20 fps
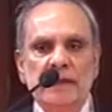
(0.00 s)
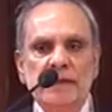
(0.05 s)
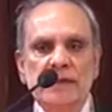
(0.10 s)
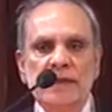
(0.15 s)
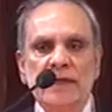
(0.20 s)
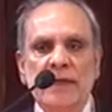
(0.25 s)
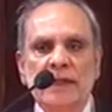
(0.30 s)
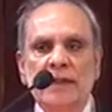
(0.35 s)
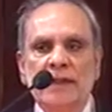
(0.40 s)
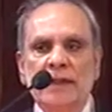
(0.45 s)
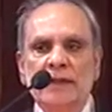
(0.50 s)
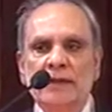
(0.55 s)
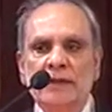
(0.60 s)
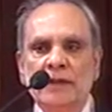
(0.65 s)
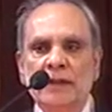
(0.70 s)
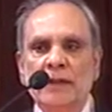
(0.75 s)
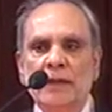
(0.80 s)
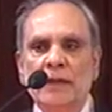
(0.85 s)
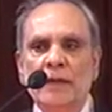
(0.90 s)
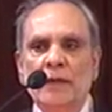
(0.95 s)
say
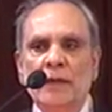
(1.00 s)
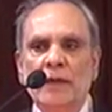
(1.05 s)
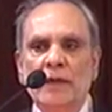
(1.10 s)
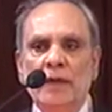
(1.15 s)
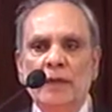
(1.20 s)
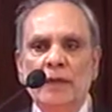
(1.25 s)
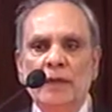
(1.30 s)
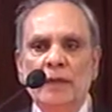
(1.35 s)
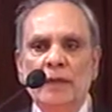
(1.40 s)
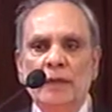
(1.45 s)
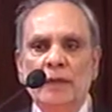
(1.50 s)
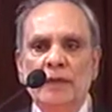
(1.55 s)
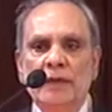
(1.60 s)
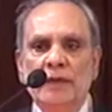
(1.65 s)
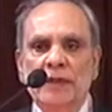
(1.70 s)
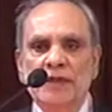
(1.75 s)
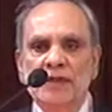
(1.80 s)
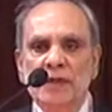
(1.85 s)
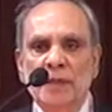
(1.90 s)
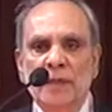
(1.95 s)
that
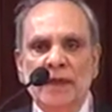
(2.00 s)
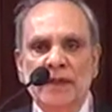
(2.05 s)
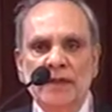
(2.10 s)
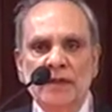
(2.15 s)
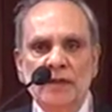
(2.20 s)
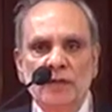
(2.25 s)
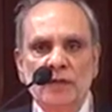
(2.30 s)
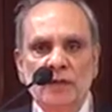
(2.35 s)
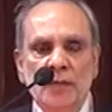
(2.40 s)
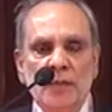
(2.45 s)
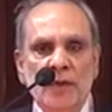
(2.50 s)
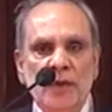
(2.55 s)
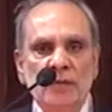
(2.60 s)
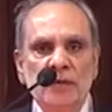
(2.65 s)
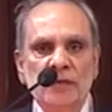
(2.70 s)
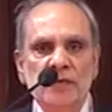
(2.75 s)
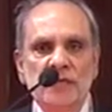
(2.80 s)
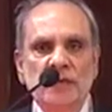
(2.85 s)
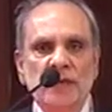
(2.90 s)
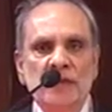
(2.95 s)
despite our
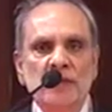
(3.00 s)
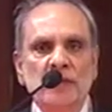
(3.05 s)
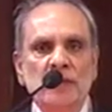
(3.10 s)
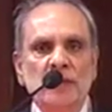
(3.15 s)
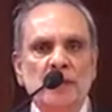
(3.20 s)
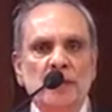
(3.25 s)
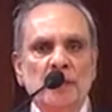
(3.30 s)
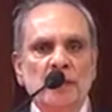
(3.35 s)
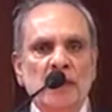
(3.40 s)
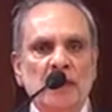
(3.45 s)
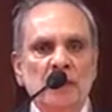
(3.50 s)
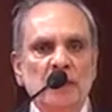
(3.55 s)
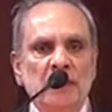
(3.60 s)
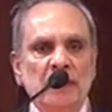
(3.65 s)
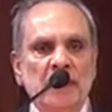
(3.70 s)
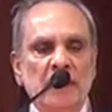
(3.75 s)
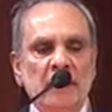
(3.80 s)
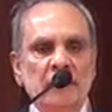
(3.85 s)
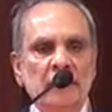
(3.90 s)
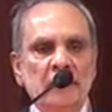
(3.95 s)
problems, whatever problem
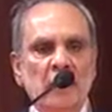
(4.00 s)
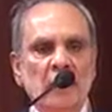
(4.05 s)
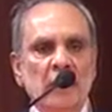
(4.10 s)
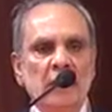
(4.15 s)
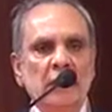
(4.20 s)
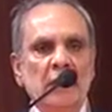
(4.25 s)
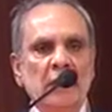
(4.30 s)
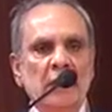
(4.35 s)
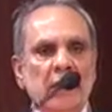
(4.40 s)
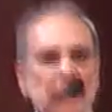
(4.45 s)
we have got,